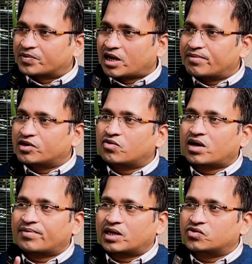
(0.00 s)
You
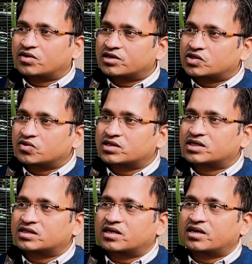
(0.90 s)
have natural
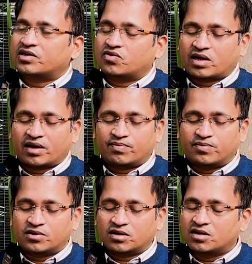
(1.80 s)
resources there, you have
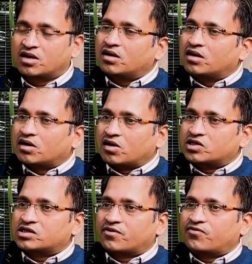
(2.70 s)

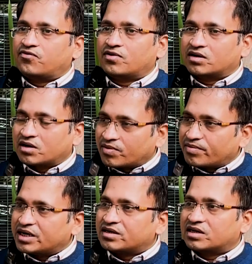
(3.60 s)
lots of
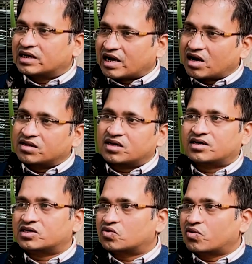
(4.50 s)
government grant that
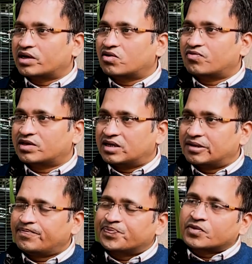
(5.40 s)
is going over
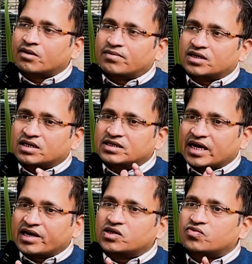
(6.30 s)
there. But the
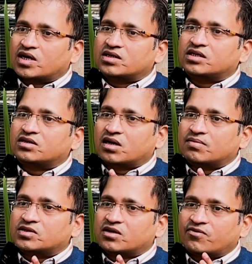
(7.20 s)
challenge was in
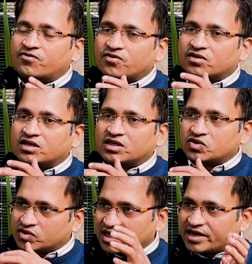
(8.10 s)
terms of the
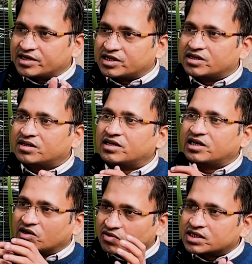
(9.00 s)
society,
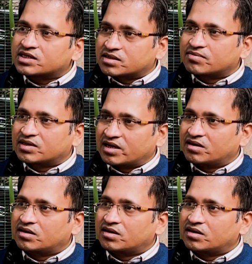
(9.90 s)
the ecosystem there,